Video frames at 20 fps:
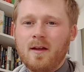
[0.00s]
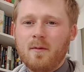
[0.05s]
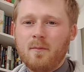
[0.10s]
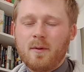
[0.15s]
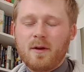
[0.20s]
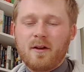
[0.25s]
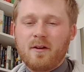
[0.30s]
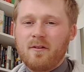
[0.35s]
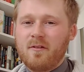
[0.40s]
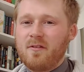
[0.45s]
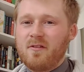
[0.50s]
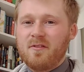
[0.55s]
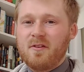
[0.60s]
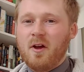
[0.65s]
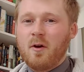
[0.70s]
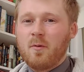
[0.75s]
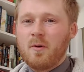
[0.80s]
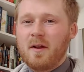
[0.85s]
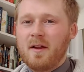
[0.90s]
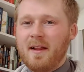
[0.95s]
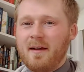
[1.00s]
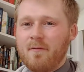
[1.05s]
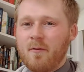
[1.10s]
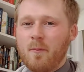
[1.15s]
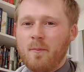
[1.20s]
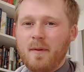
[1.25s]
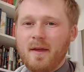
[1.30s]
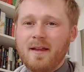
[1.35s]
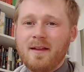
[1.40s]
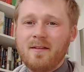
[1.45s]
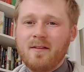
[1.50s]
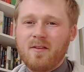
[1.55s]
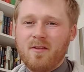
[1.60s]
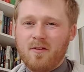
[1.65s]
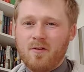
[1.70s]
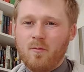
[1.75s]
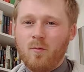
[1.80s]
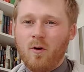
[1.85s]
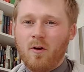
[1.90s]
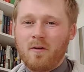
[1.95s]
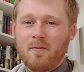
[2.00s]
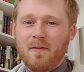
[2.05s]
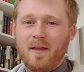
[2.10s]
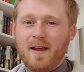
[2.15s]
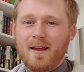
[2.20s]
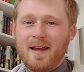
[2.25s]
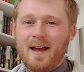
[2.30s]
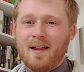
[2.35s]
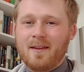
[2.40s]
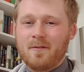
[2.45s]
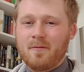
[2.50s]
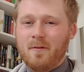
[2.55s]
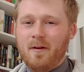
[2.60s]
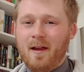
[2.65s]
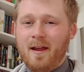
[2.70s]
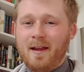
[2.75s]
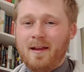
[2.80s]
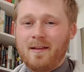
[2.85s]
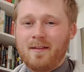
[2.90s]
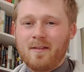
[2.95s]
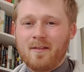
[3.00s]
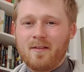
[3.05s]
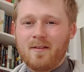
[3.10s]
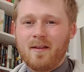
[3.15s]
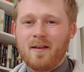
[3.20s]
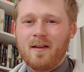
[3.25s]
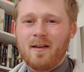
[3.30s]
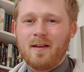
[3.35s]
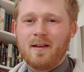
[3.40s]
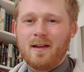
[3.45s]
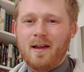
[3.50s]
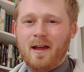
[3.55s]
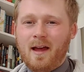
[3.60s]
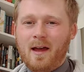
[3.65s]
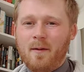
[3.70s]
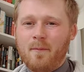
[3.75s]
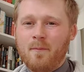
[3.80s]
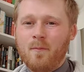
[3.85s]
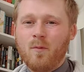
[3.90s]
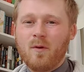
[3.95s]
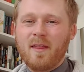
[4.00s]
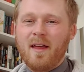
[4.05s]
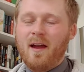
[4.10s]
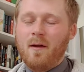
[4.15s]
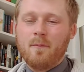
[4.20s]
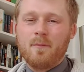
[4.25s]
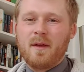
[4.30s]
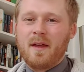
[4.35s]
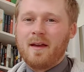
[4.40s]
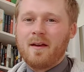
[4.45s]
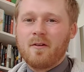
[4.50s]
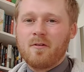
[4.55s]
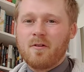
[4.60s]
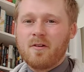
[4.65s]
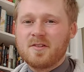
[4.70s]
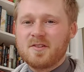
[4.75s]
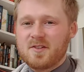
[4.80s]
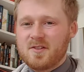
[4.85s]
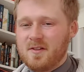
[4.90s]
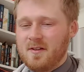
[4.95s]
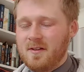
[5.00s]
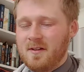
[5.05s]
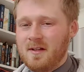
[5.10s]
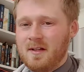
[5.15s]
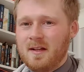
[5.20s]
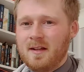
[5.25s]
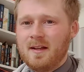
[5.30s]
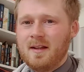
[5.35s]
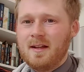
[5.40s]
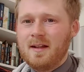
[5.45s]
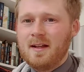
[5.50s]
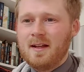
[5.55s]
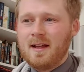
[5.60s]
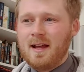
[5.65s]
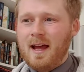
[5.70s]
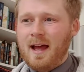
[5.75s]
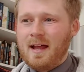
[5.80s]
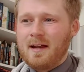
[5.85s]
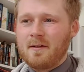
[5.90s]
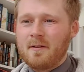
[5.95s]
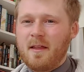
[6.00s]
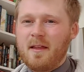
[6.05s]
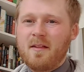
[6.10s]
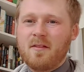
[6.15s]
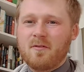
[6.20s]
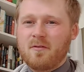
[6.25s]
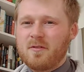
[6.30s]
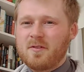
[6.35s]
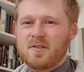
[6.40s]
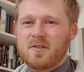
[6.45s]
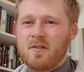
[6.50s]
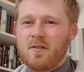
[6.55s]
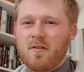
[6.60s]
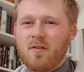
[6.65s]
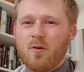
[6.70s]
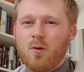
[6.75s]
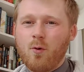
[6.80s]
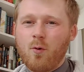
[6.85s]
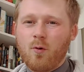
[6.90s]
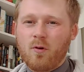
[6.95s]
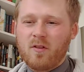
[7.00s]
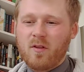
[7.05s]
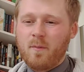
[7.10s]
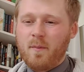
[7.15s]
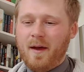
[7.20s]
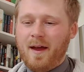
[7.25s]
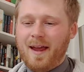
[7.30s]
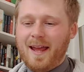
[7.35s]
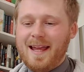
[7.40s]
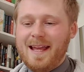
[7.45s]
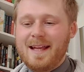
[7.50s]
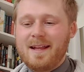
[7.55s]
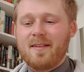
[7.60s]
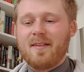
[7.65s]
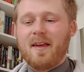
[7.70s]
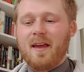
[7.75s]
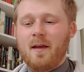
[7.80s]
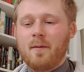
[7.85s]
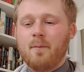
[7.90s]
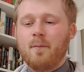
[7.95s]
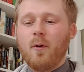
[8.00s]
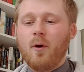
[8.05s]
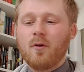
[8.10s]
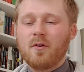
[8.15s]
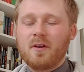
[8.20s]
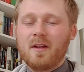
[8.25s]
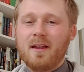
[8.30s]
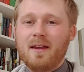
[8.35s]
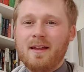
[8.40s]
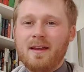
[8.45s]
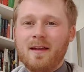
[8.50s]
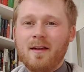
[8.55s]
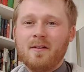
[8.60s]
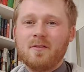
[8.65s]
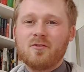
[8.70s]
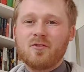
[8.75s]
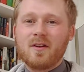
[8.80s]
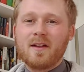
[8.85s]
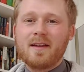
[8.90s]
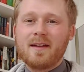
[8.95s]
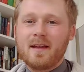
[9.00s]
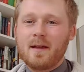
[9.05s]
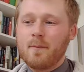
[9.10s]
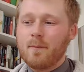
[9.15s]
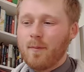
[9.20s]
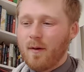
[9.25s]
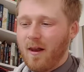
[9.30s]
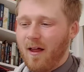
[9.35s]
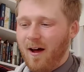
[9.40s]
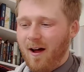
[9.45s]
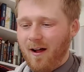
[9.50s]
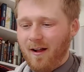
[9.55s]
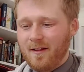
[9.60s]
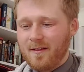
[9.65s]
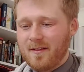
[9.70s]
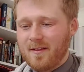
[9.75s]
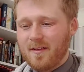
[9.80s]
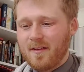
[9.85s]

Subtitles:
because no one had ever been to one of their gatherings without being a Christian. And these Christians talked about eating body and drinking blood.